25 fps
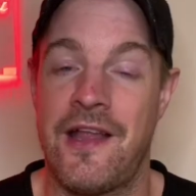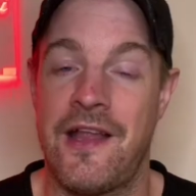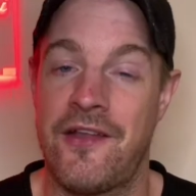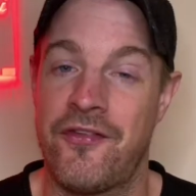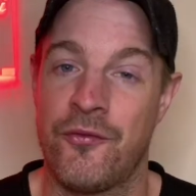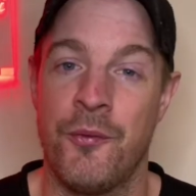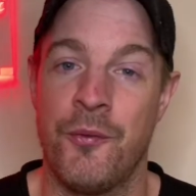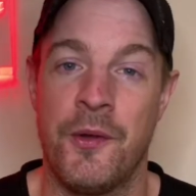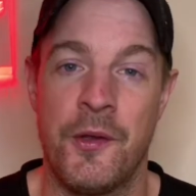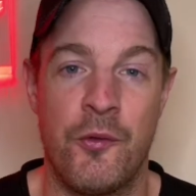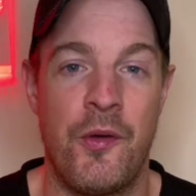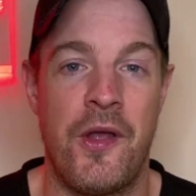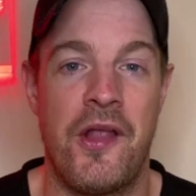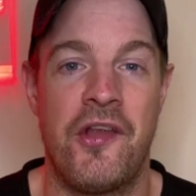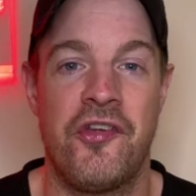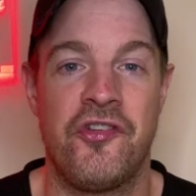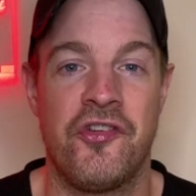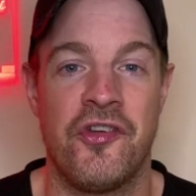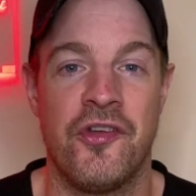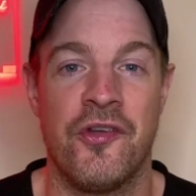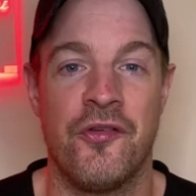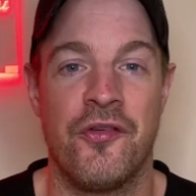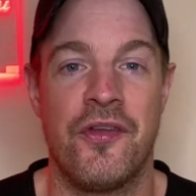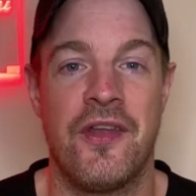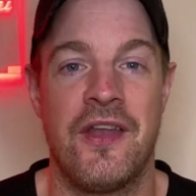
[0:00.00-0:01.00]
That's my
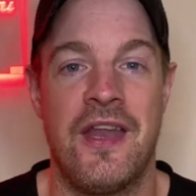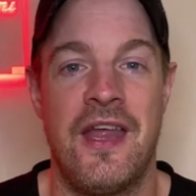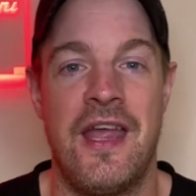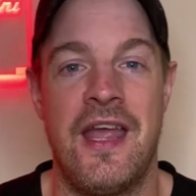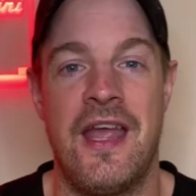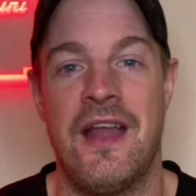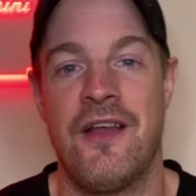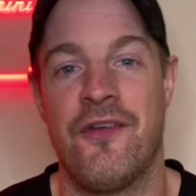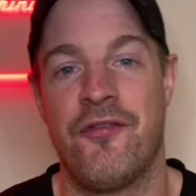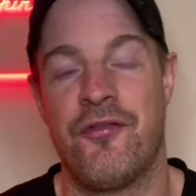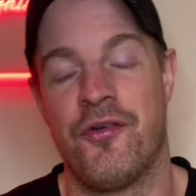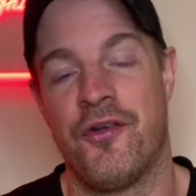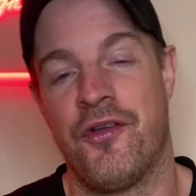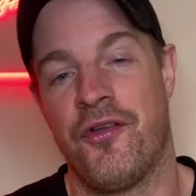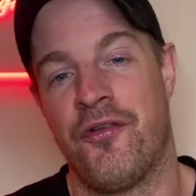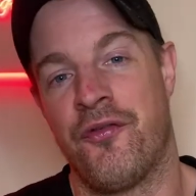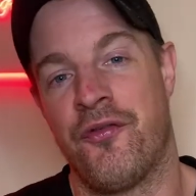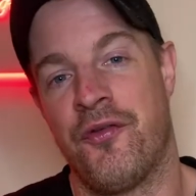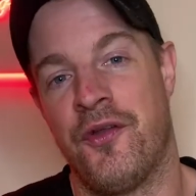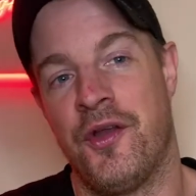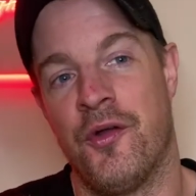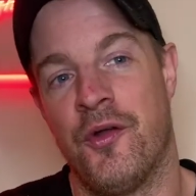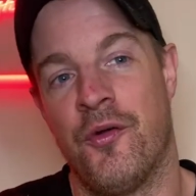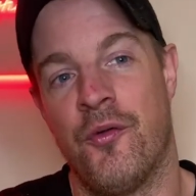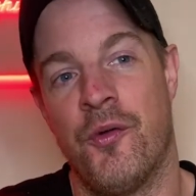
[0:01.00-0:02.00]
question of the day for this
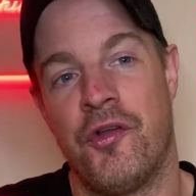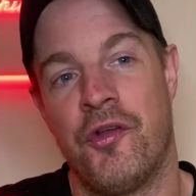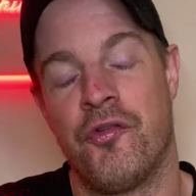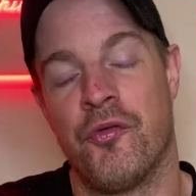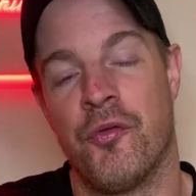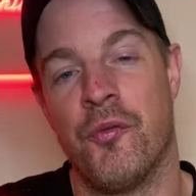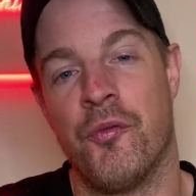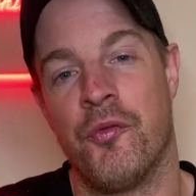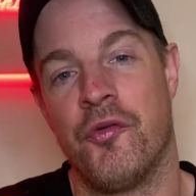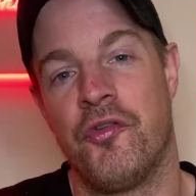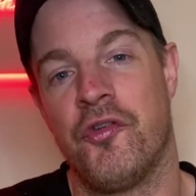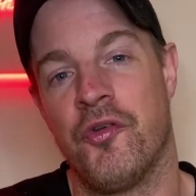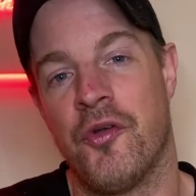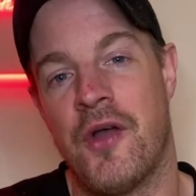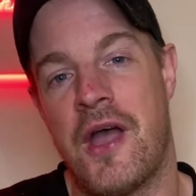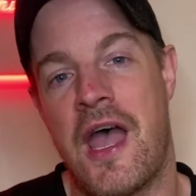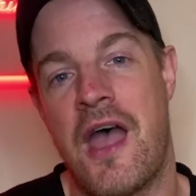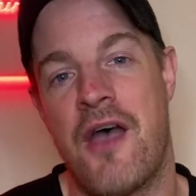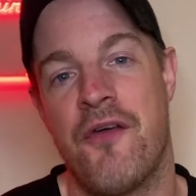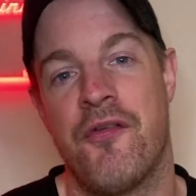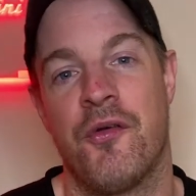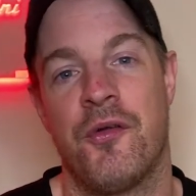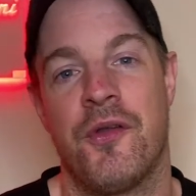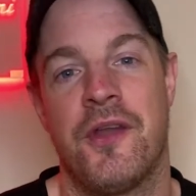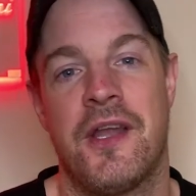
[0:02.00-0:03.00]
video. Which one would you
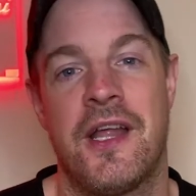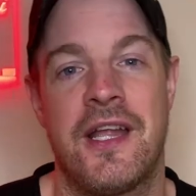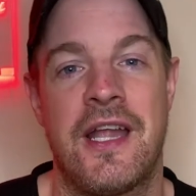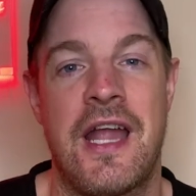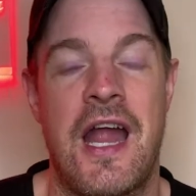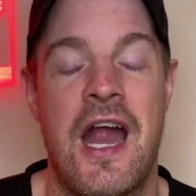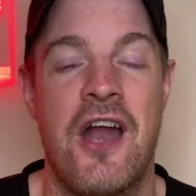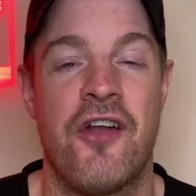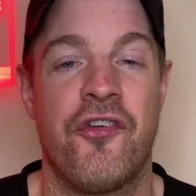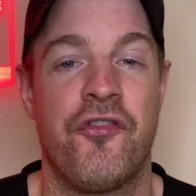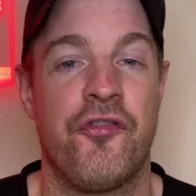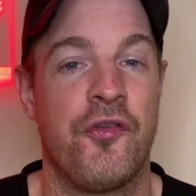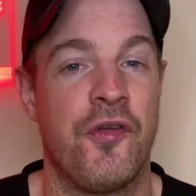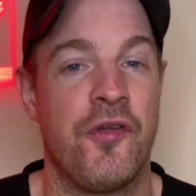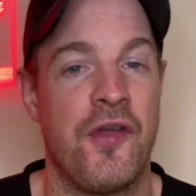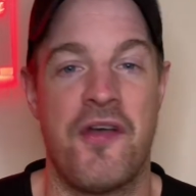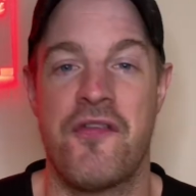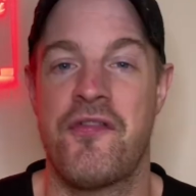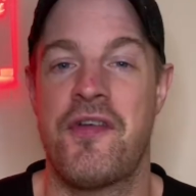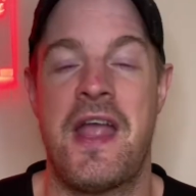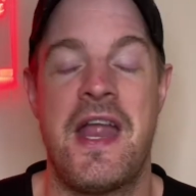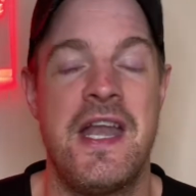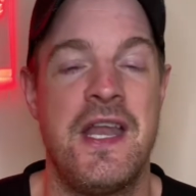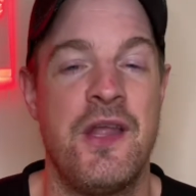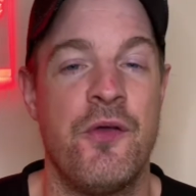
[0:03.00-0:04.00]
have out of that garage? If you
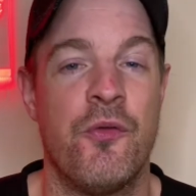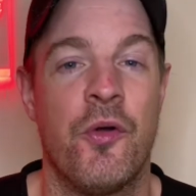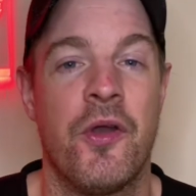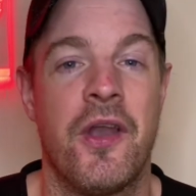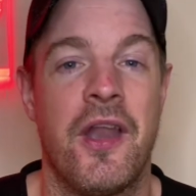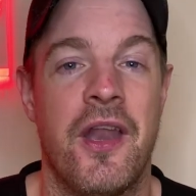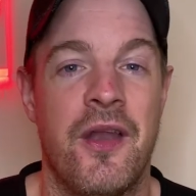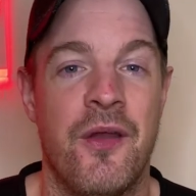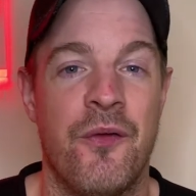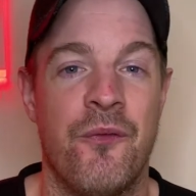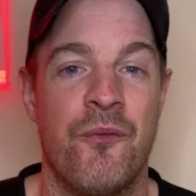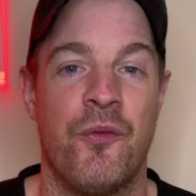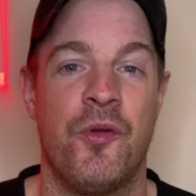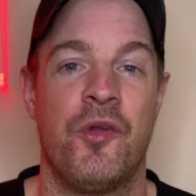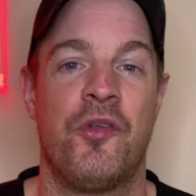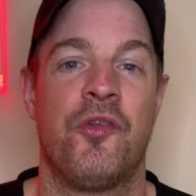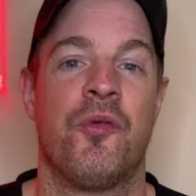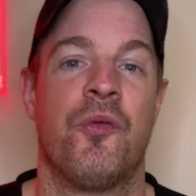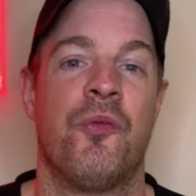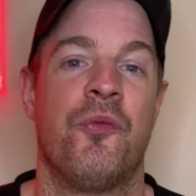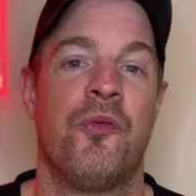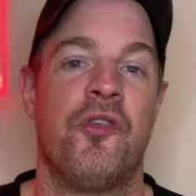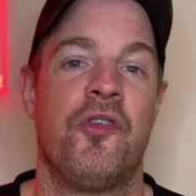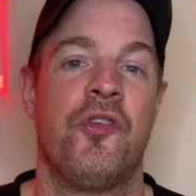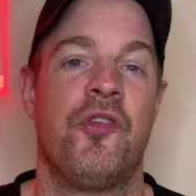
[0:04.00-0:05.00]
have any one of them,
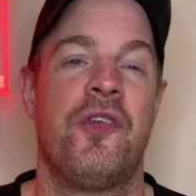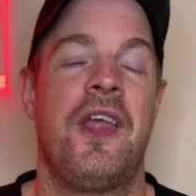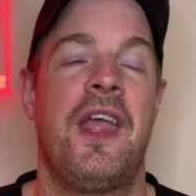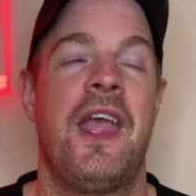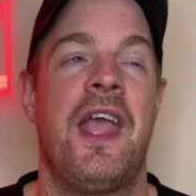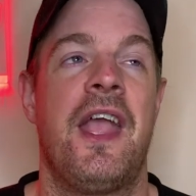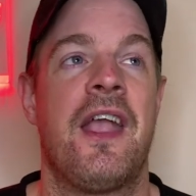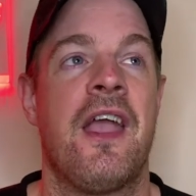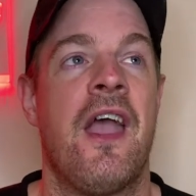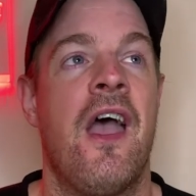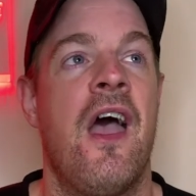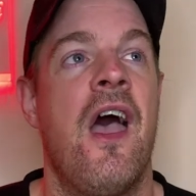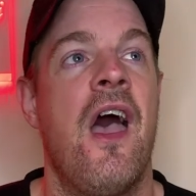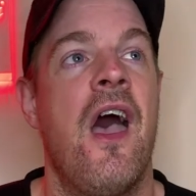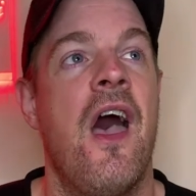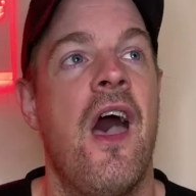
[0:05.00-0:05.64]
which one would you take?